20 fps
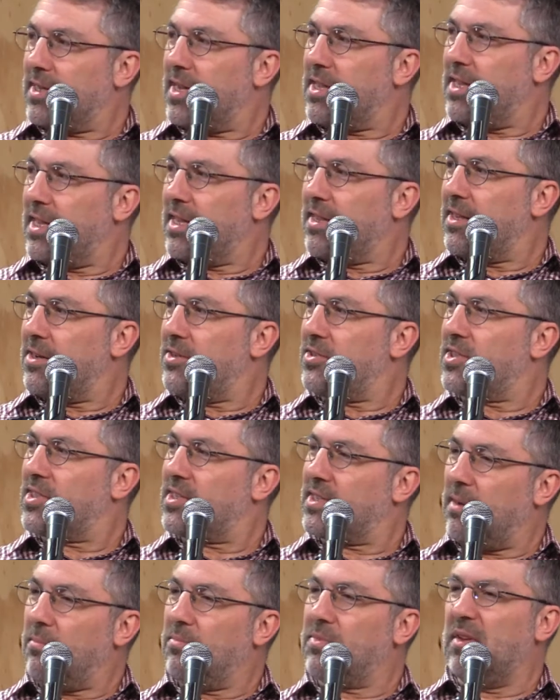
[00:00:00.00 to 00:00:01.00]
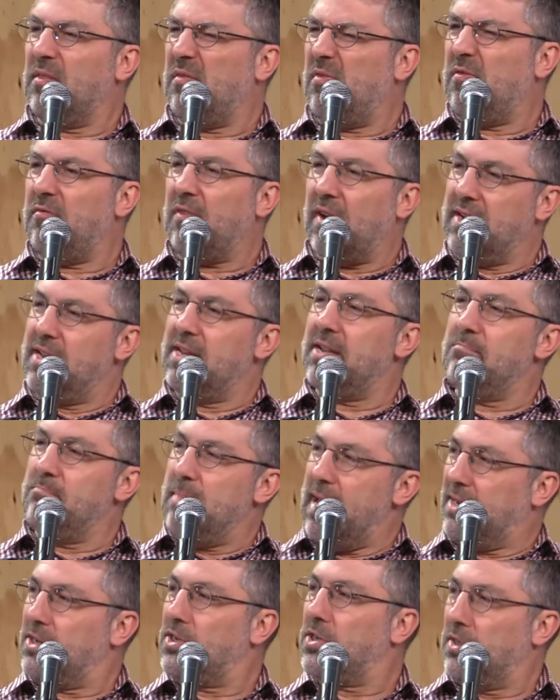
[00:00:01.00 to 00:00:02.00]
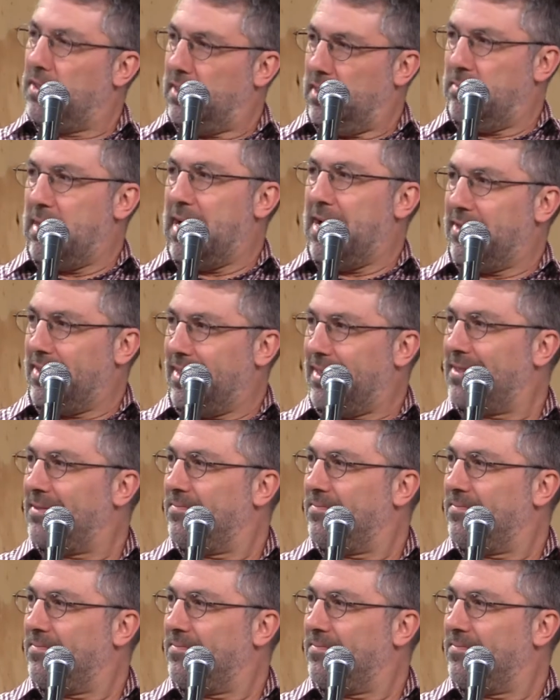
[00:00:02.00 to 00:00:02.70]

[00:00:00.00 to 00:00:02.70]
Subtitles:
I think there's something fundamental about it.